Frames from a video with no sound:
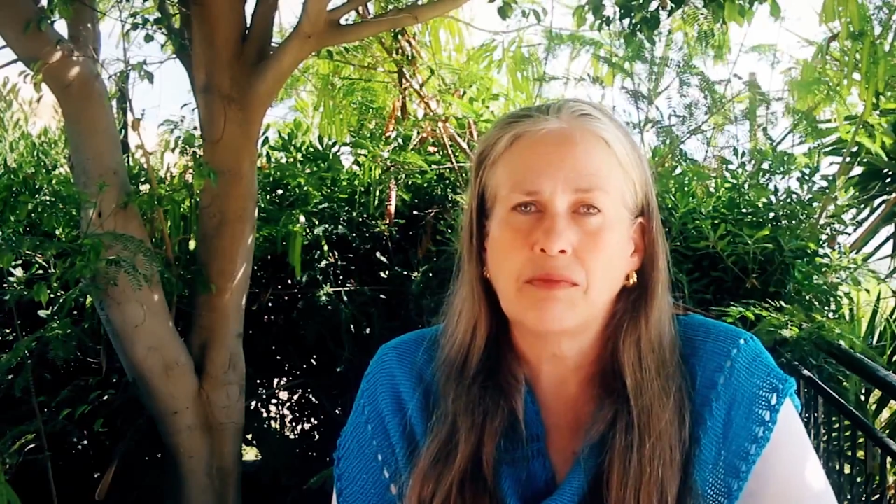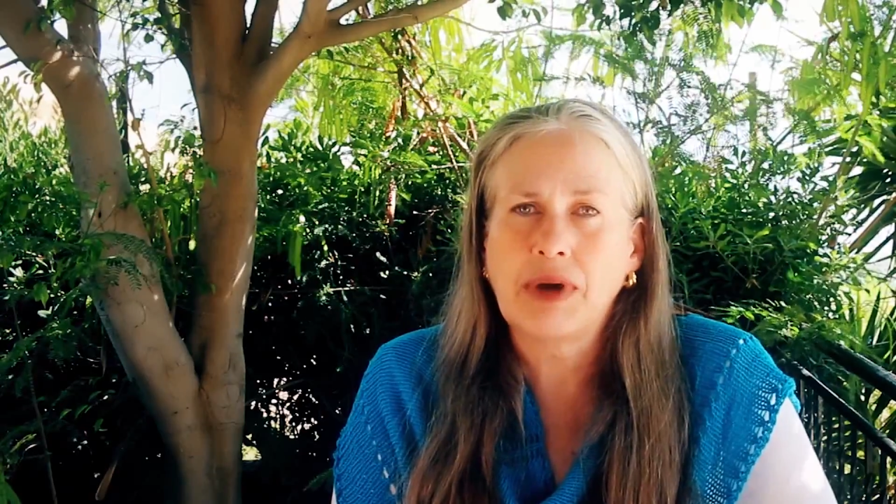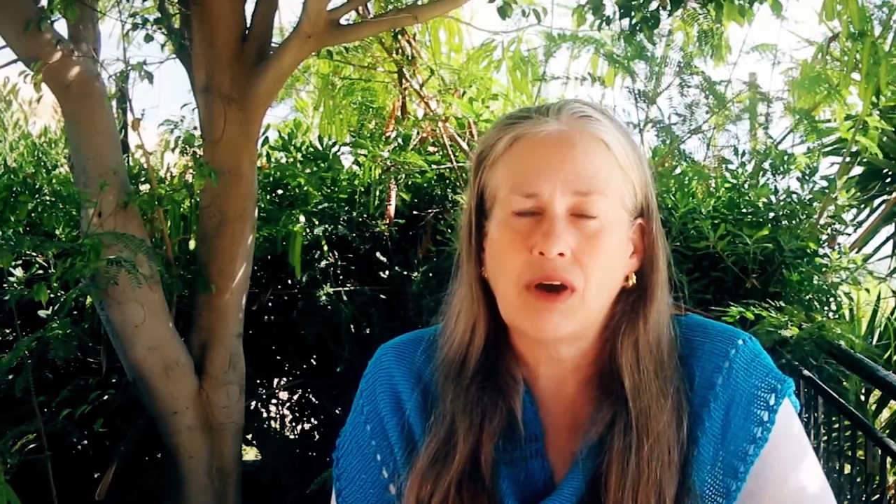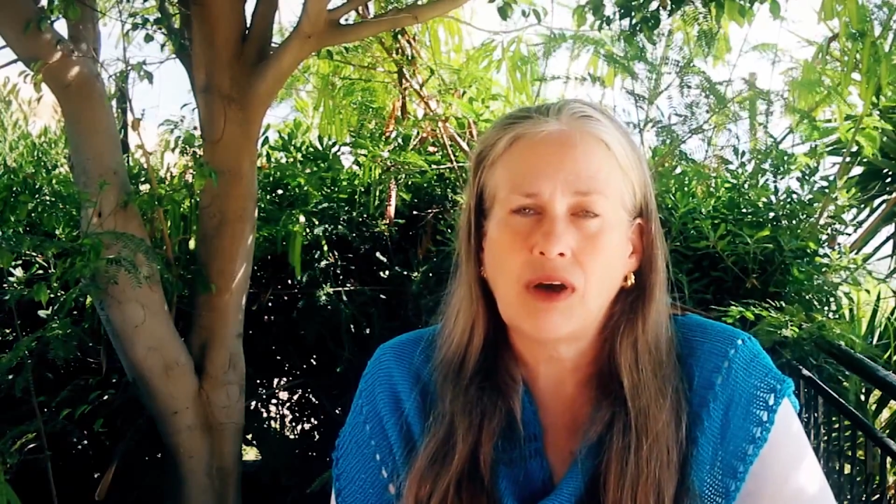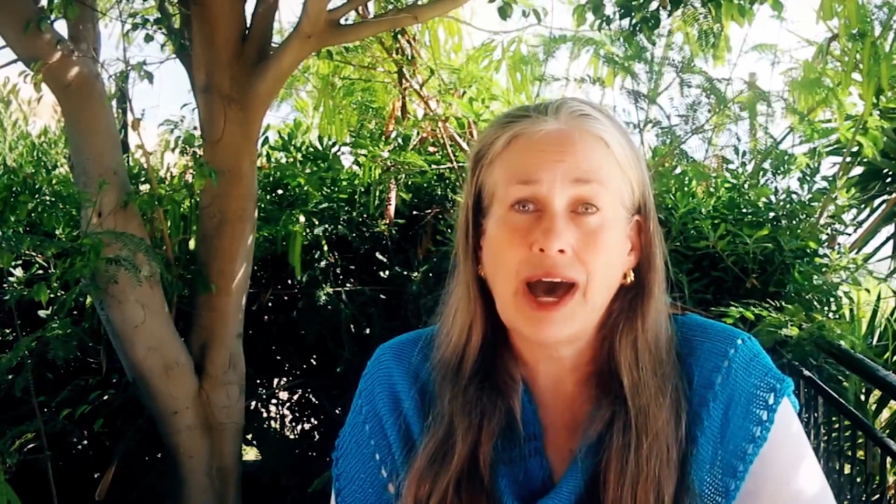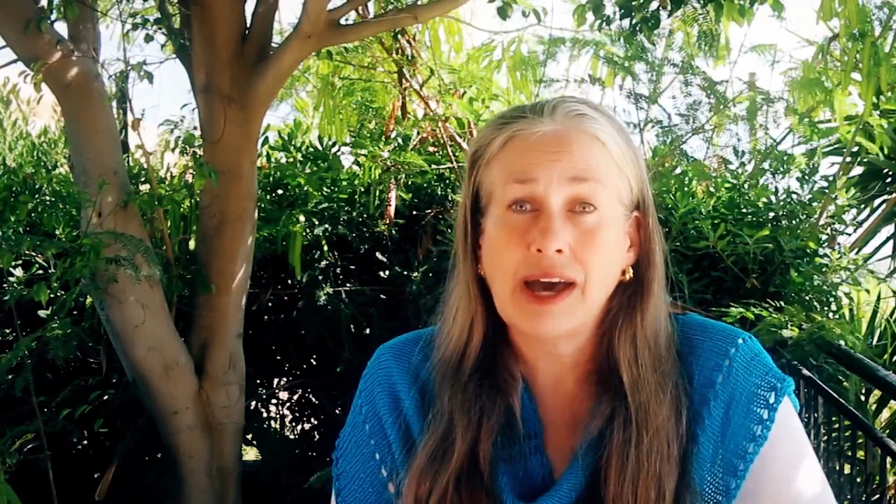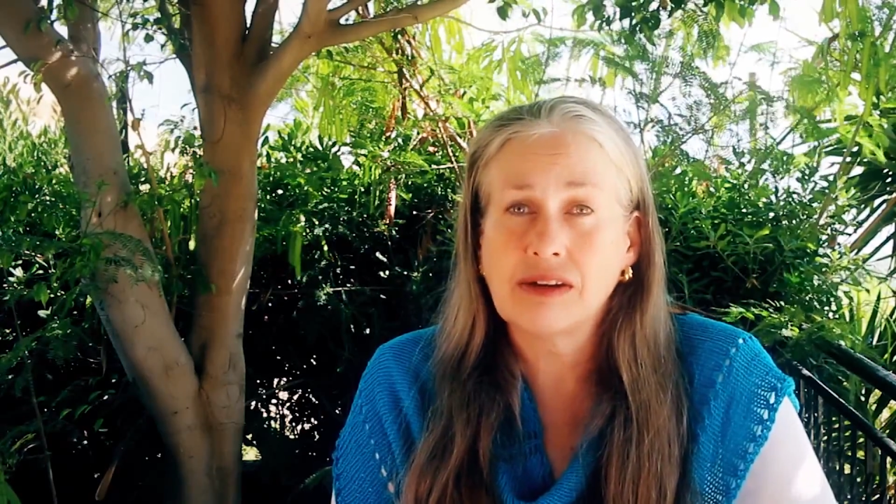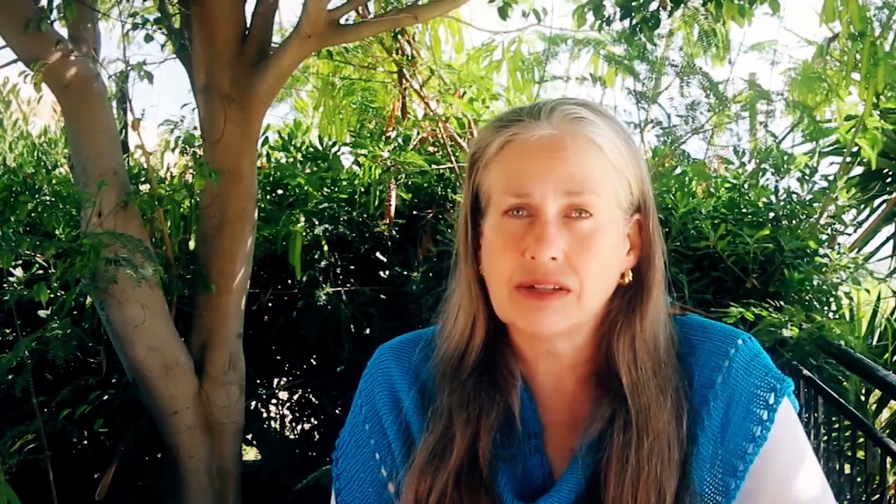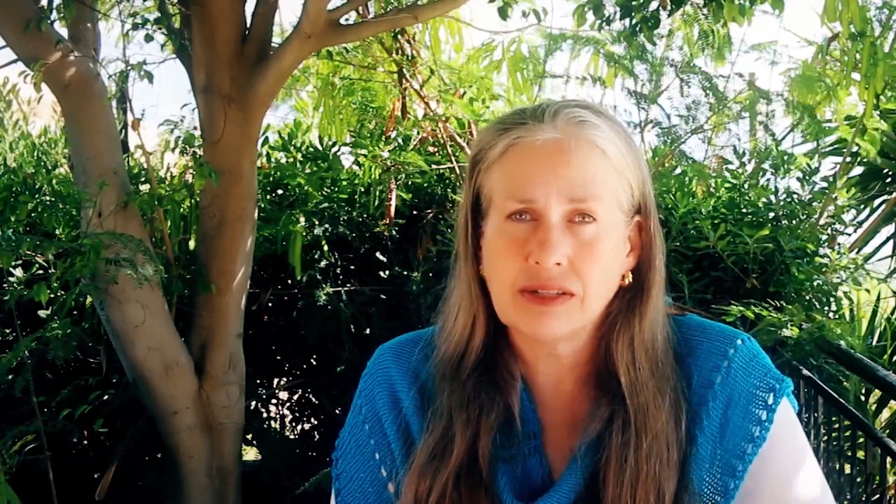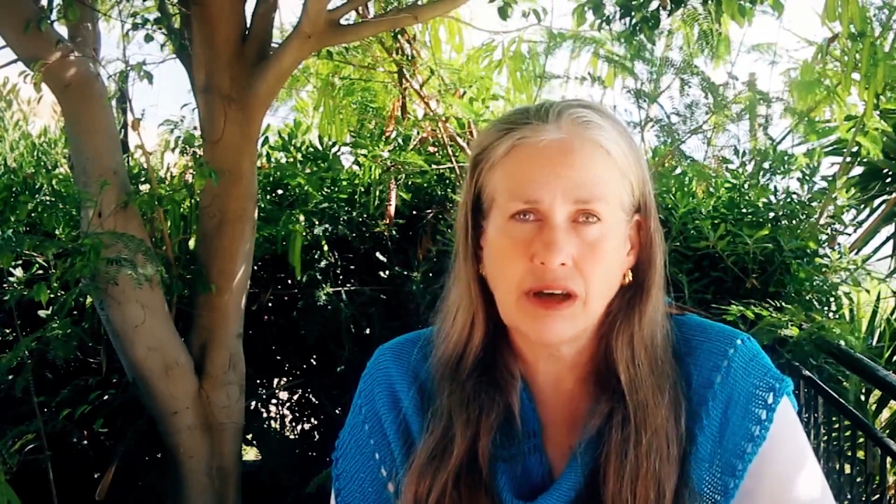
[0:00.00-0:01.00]
about
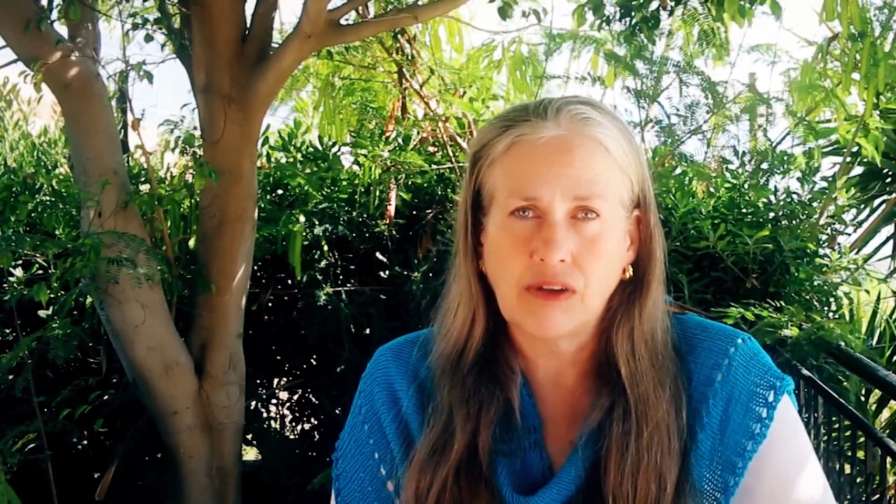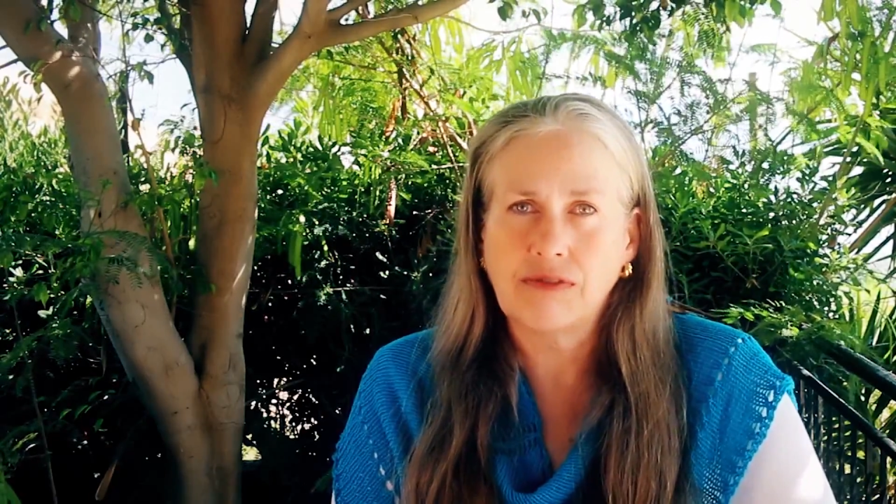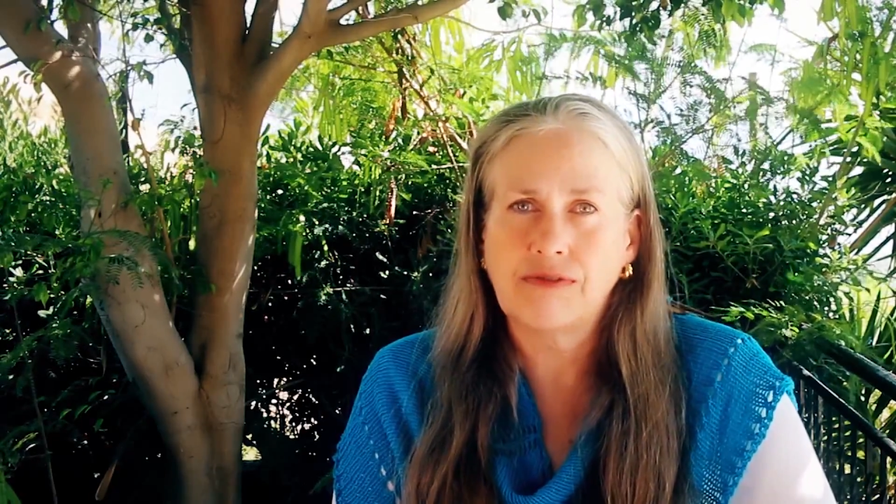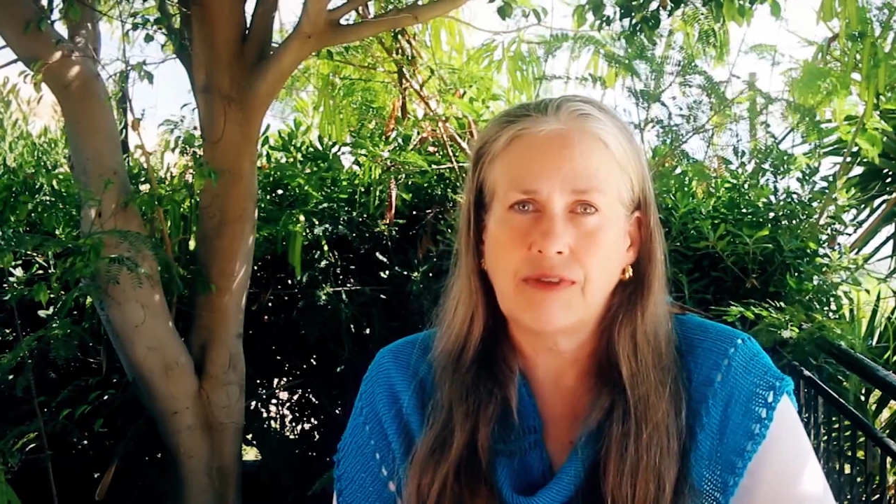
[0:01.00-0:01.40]
higher self